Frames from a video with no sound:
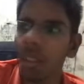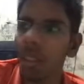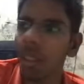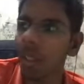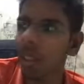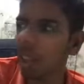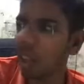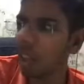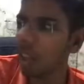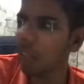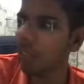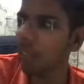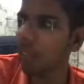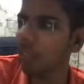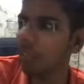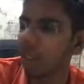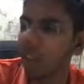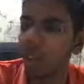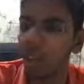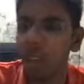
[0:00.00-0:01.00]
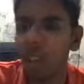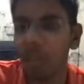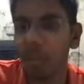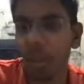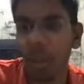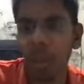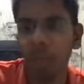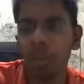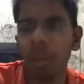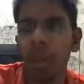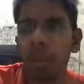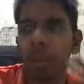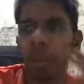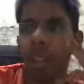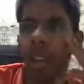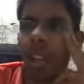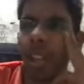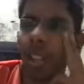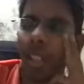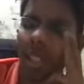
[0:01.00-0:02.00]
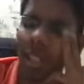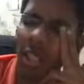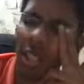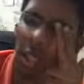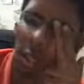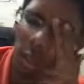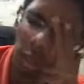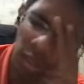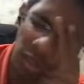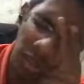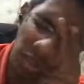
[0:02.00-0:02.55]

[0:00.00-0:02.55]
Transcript: I don't live with my parents, so